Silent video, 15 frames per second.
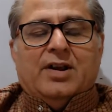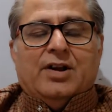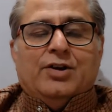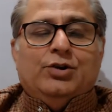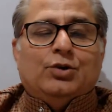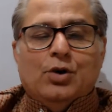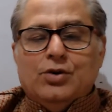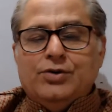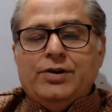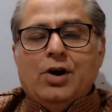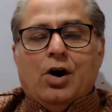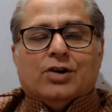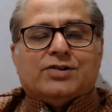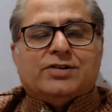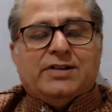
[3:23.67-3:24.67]
you know the
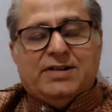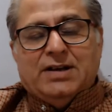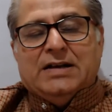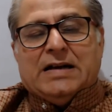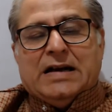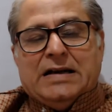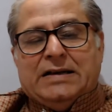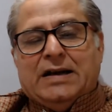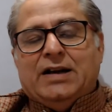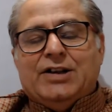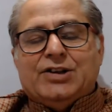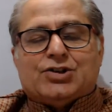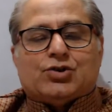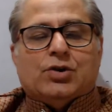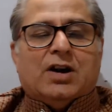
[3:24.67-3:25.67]
oxygen content
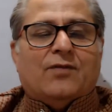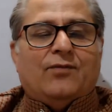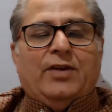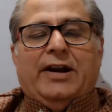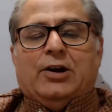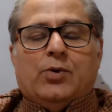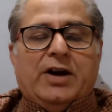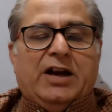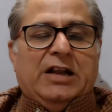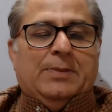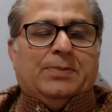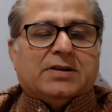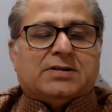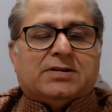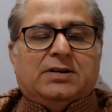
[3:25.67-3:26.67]
is roughly
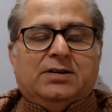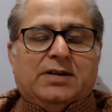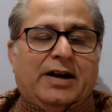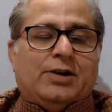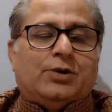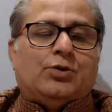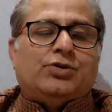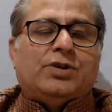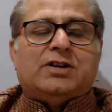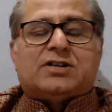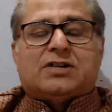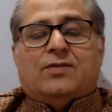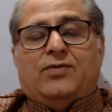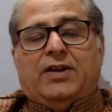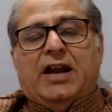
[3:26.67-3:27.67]
20%, nitrogen is
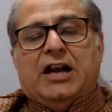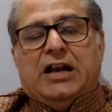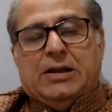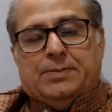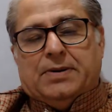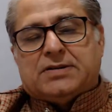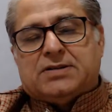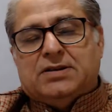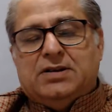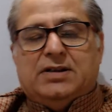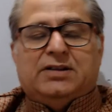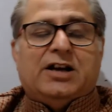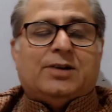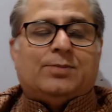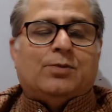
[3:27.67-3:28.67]
roughly 80% in
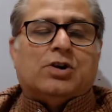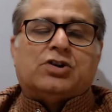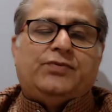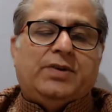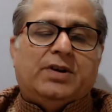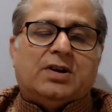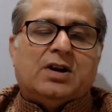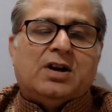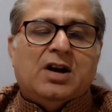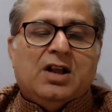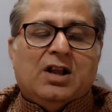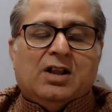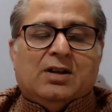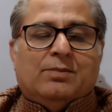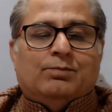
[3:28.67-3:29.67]
the atmosphere.
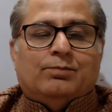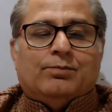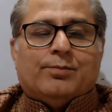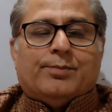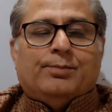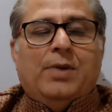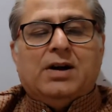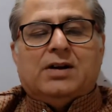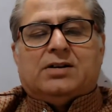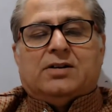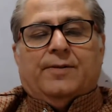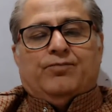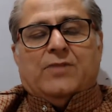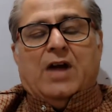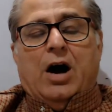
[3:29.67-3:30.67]
But
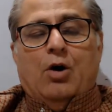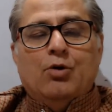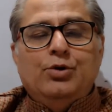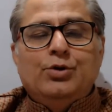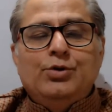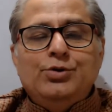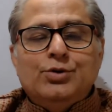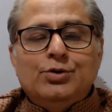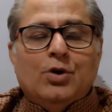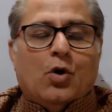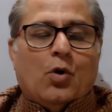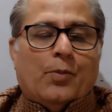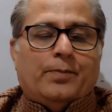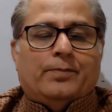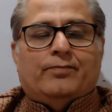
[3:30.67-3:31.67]
how do you
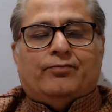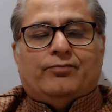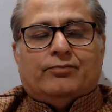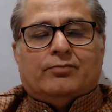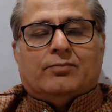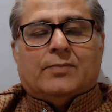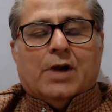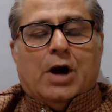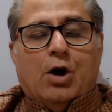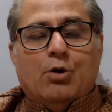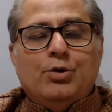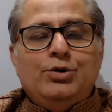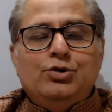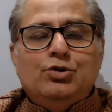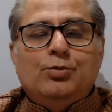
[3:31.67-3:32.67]
know? How
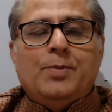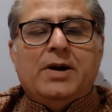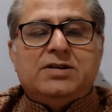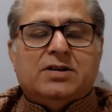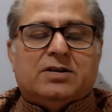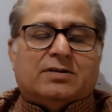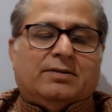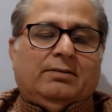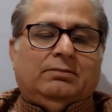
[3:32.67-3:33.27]
do you measure?